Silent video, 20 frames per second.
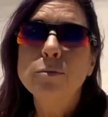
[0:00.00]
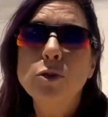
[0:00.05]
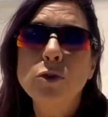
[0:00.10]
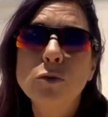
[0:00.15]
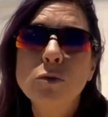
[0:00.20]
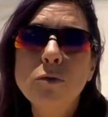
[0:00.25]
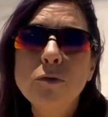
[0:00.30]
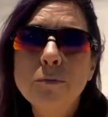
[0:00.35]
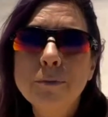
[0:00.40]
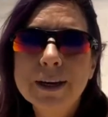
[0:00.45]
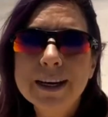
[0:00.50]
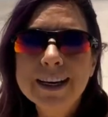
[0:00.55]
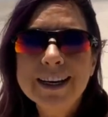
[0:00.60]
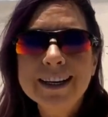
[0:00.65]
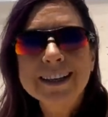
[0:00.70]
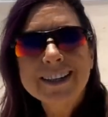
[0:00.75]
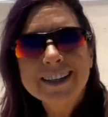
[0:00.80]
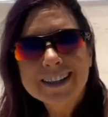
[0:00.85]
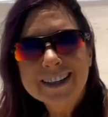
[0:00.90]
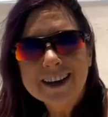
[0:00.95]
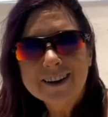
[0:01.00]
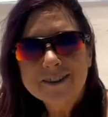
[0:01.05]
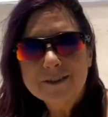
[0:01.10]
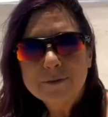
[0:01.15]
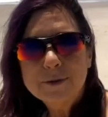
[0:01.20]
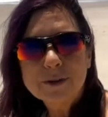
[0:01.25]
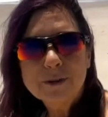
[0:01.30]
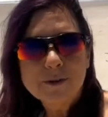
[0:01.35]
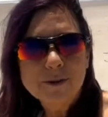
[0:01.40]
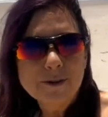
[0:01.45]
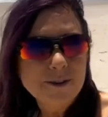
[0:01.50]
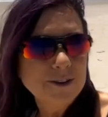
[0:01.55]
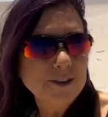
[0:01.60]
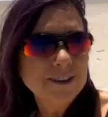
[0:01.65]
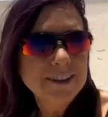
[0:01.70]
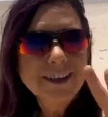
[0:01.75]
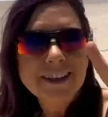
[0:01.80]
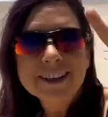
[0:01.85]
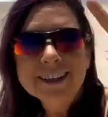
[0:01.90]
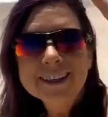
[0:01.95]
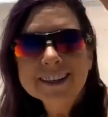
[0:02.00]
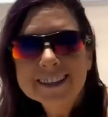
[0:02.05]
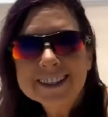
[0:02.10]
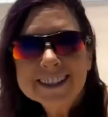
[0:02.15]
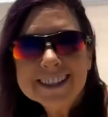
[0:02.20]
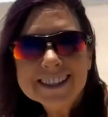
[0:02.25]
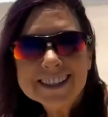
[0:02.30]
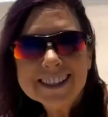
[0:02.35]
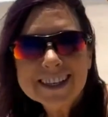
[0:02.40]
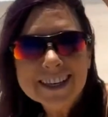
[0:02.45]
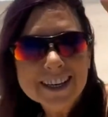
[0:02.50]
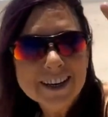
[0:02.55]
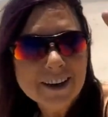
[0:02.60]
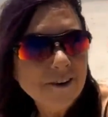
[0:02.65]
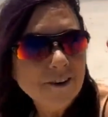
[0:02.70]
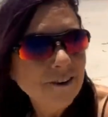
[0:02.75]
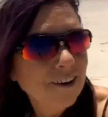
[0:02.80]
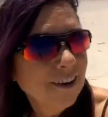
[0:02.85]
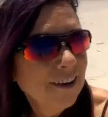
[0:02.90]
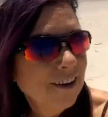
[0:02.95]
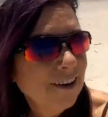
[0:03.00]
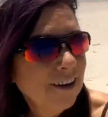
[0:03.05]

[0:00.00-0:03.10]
Abdul made it. Hello Abdul, good to see you.